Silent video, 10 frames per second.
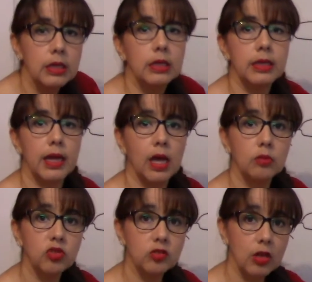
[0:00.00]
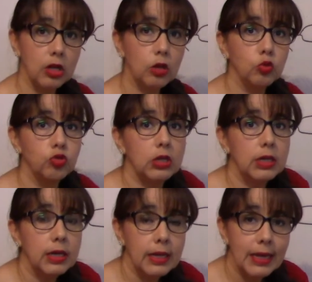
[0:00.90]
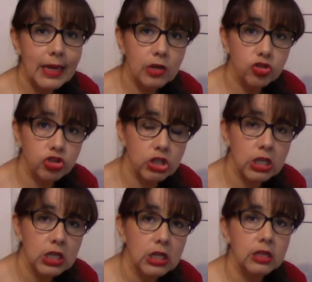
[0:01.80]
The atoms started losing energy.